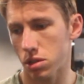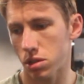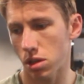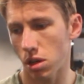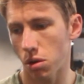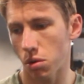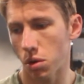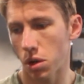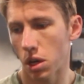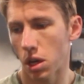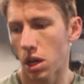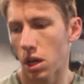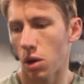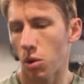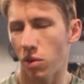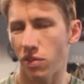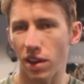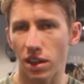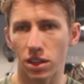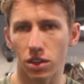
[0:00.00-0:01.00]
So
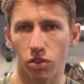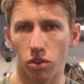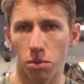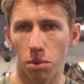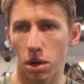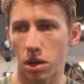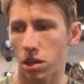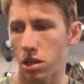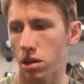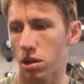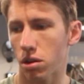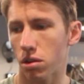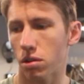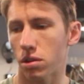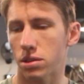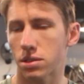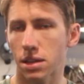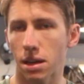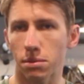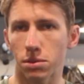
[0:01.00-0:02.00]
we've had this for about a year.
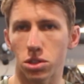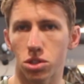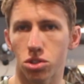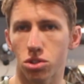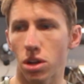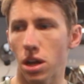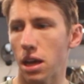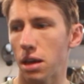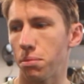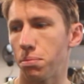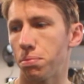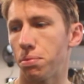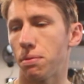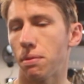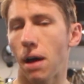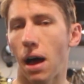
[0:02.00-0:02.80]
It's kept its shape.